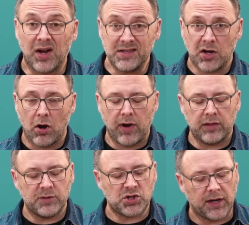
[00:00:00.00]
let's go around
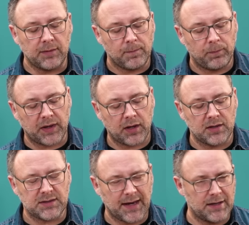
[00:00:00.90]
the machine
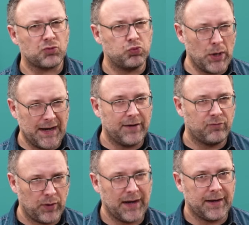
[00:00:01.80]
because it's really,
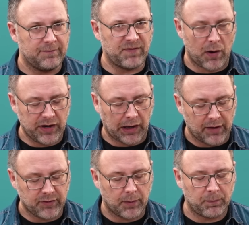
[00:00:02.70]
really very
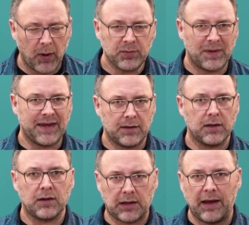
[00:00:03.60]
clever. Probably
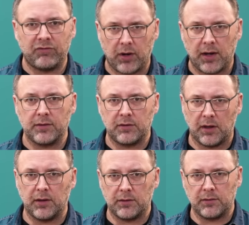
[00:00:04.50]
cleverer
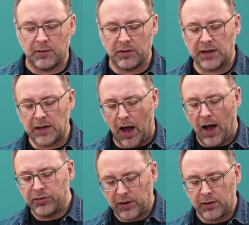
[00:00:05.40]
than the
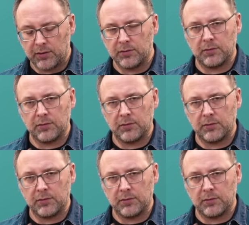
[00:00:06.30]
other